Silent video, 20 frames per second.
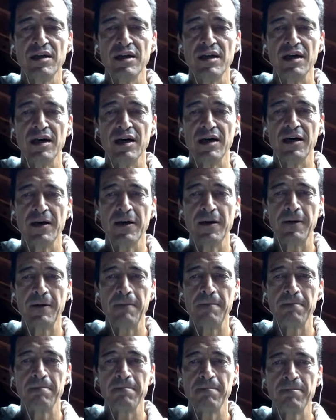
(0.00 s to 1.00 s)
uh,
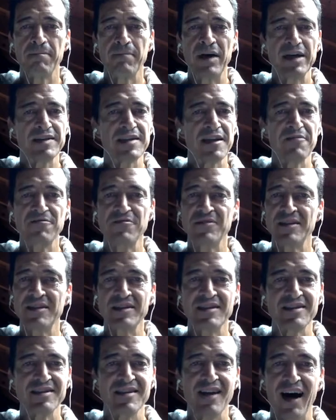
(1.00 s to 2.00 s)
my suffering
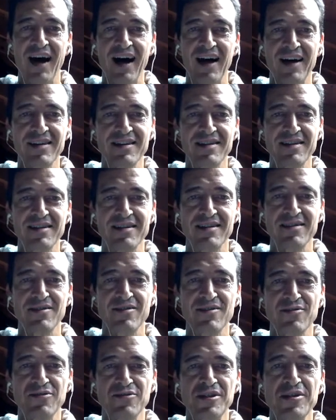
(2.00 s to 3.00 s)
is not.
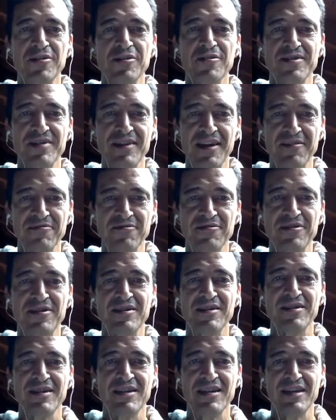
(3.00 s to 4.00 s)
We all suffer.